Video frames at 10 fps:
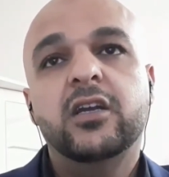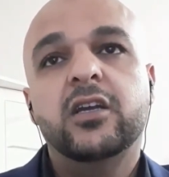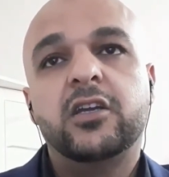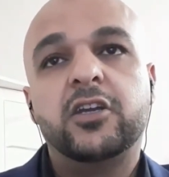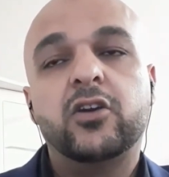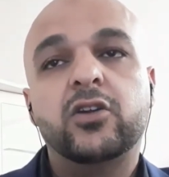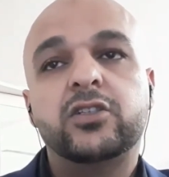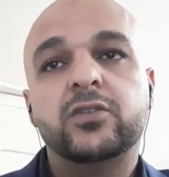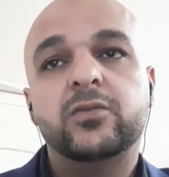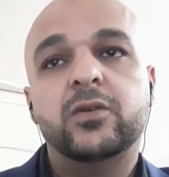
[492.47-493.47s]
you go
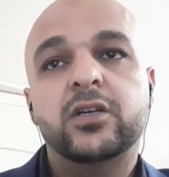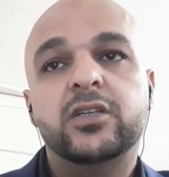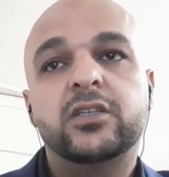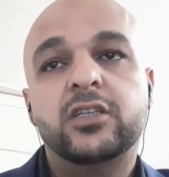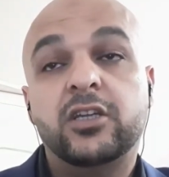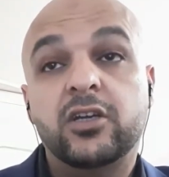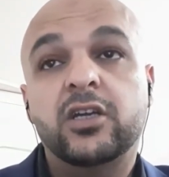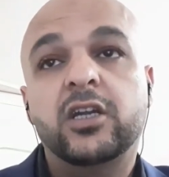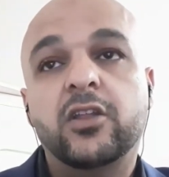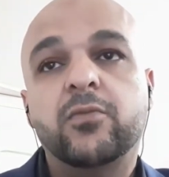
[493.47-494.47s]
to
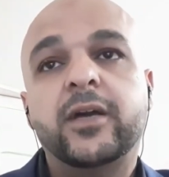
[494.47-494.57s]
another